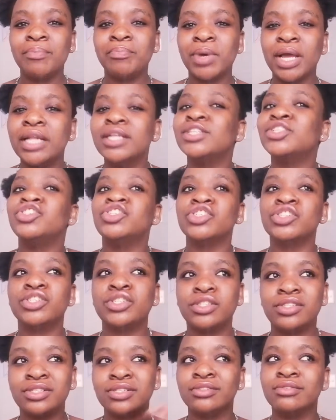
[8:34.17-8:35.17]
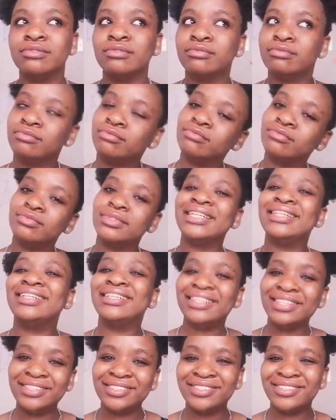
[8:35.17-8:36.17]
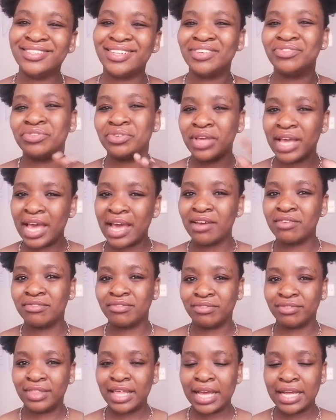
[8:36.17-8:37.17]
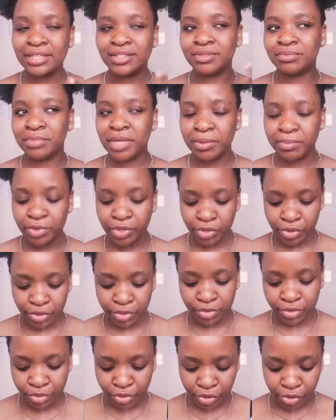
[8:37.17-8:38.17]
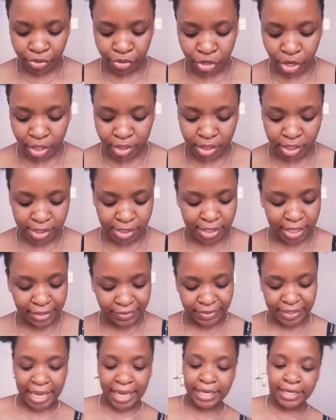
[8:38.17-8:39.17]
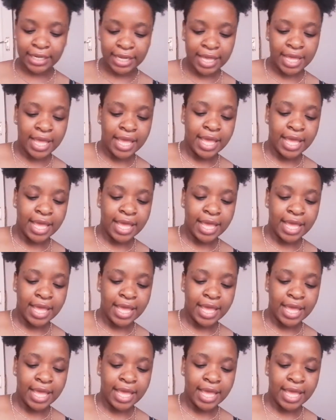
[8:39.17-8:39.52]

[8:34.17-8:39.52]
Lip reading: But just at least if you have that, maybe, you know, you're on the safe side.